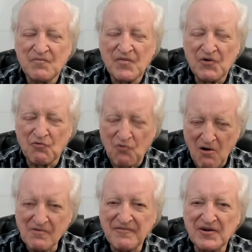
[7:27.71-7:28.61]
The
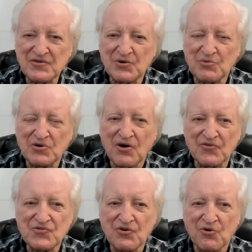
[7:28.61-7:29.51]
wrong filter will
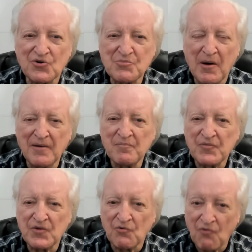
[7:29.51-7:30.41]
cost you horsepower,
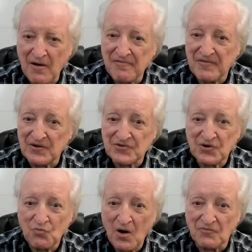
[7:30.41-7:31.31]
the right filter
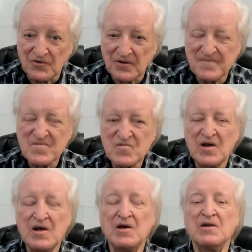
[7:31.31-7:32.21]
won't.
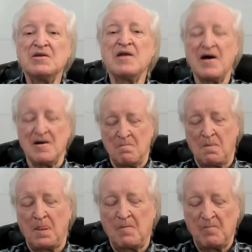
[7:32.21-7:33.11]
Now,
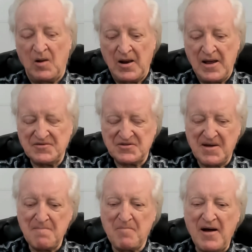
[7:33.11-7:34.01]
let's
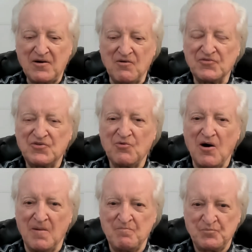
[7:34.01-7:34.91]
get back onto
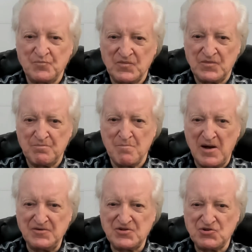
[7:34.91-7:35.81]
our
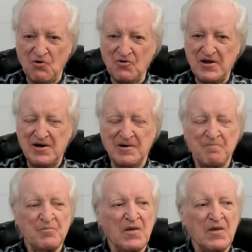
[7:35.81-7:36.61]
main story here.